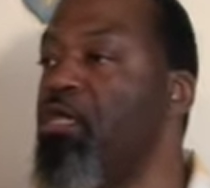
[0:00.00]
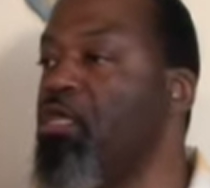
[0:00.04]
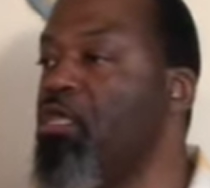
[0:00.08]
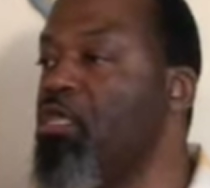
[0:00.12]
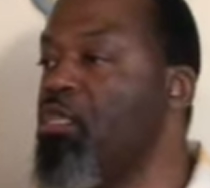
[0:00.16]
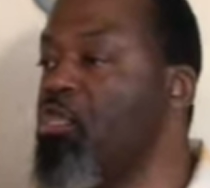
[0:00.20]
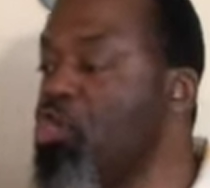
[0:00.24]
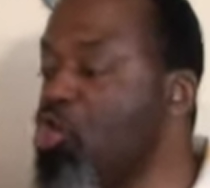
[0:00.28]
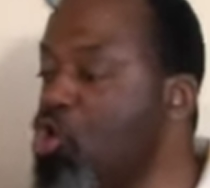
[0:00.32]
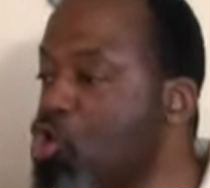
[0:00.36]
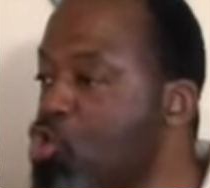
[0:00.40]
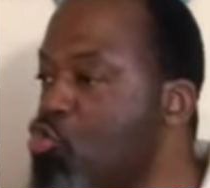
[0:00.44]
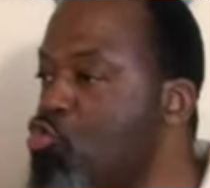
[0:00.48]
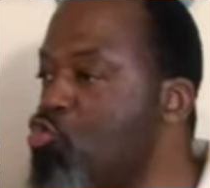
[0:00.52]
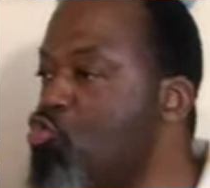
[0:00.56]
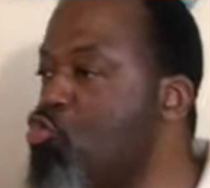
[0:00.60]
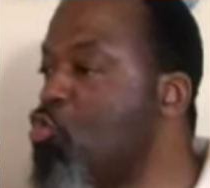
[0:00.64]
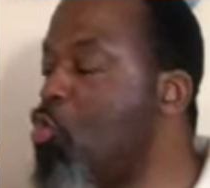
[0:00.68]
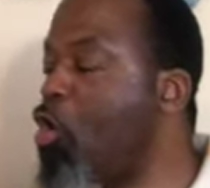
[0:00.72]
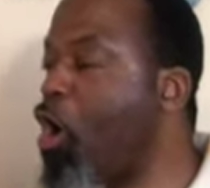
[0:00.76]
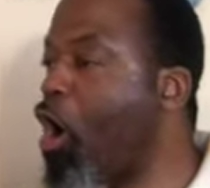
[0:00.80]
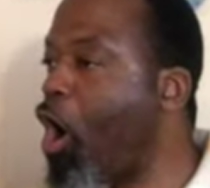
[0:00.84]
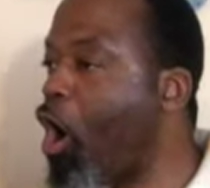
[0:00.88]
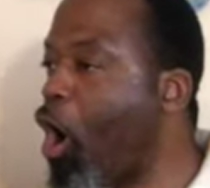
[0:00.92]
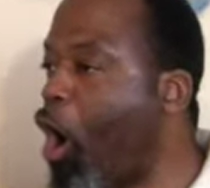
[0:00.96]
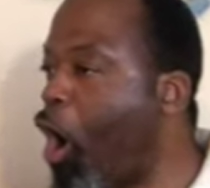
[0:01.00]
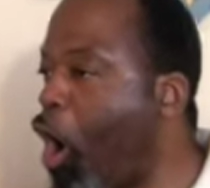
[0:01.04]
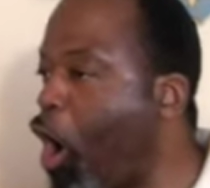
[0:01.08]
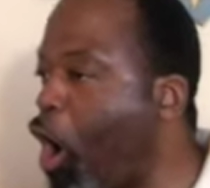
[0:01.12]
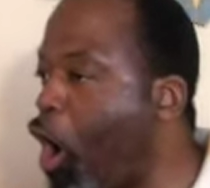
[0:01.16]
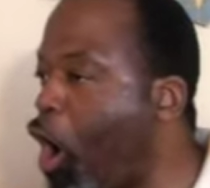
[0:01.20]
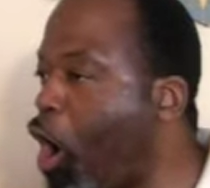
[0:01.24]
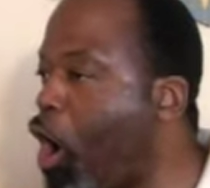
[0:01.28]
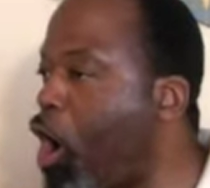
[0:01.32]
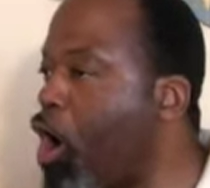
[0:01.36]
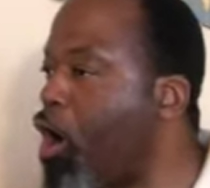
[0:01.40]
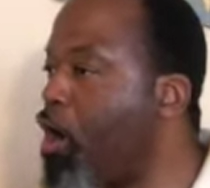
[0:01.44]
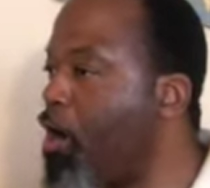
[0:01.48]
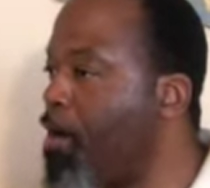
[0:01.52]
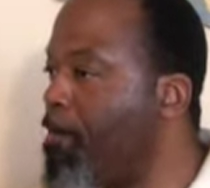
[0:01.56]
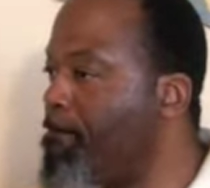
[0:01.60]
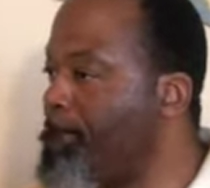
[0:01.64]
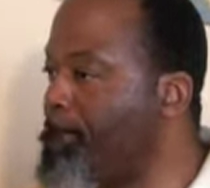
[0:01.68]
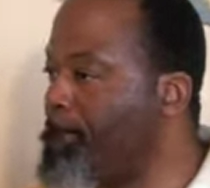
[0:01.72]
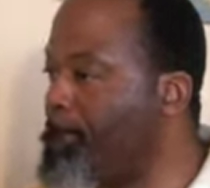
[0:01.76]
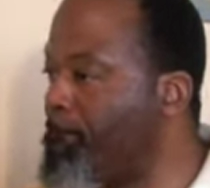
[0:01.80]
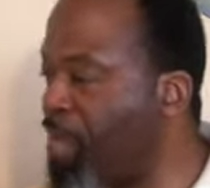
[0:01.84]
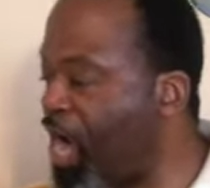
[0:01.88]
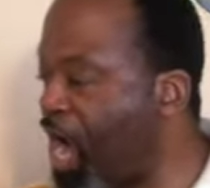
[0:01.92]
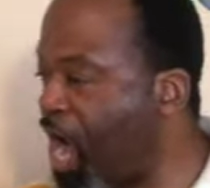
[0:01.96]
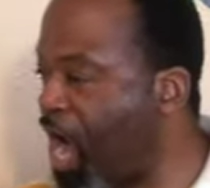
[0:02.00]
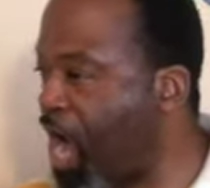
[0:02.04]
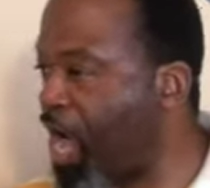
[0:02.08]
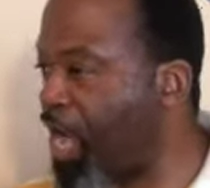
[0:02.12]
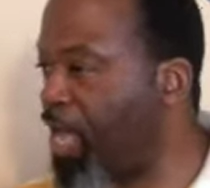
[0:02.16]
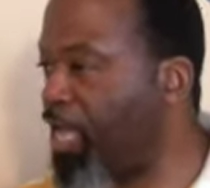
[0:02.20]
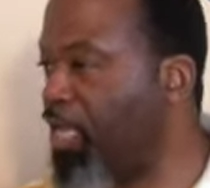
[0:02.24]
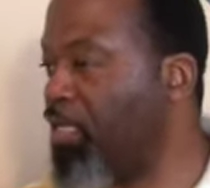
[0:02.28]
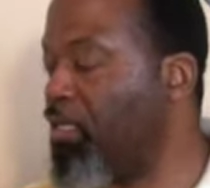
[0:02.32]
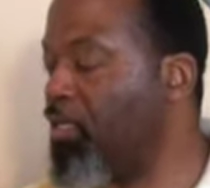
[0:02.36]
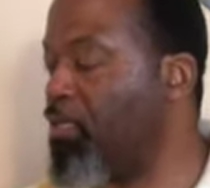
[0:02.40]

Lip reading: you are mine.